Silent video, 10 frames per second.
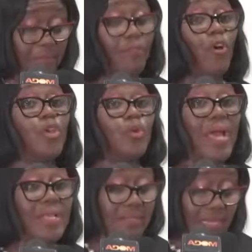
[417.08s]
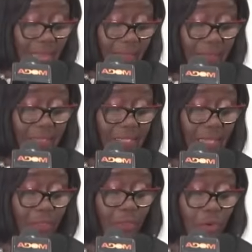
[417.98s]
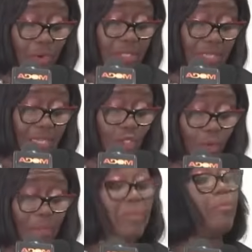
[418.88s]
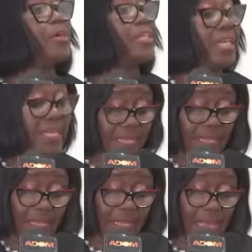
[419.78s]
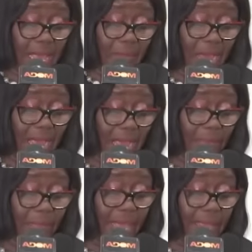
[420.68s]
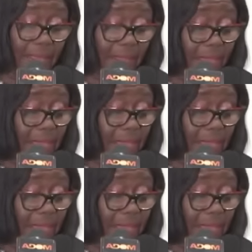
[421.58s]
Before you enter, there's a thorough search of my body and my handbag